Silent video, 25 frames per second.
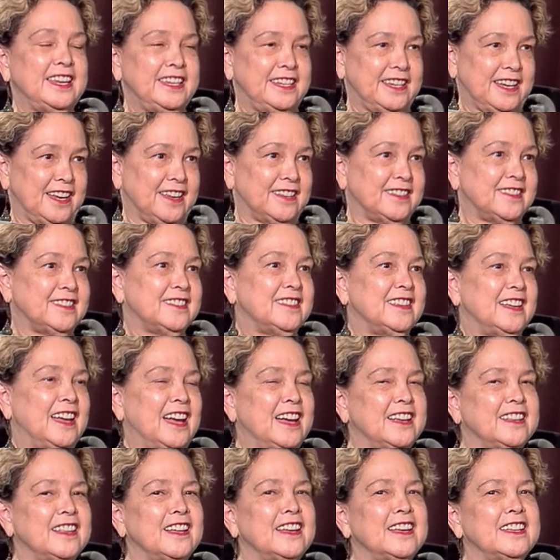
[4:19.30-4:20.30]
Yes.
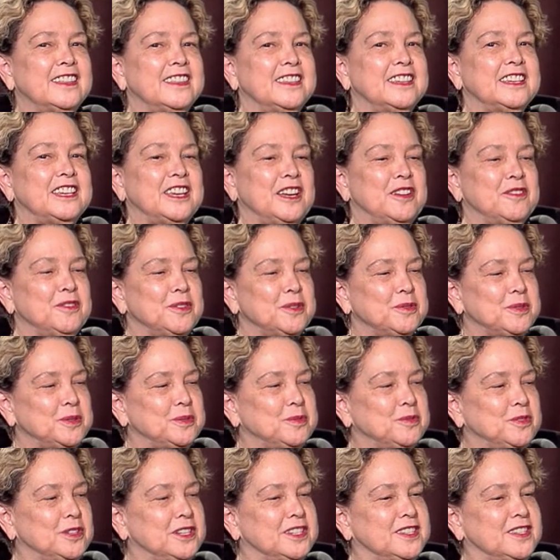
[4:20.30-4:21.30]
I think
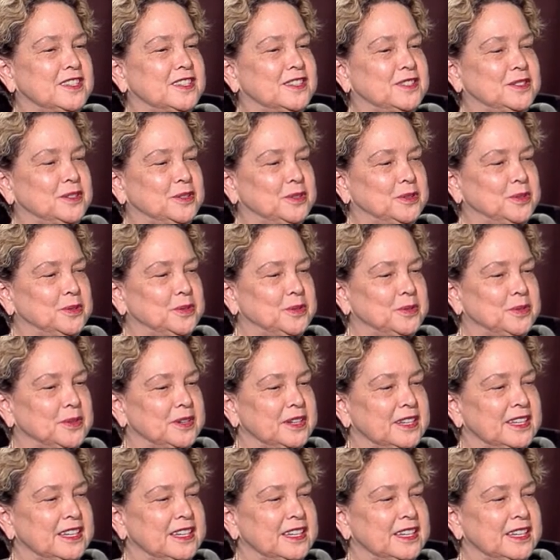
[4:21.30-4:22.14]
everyone wants to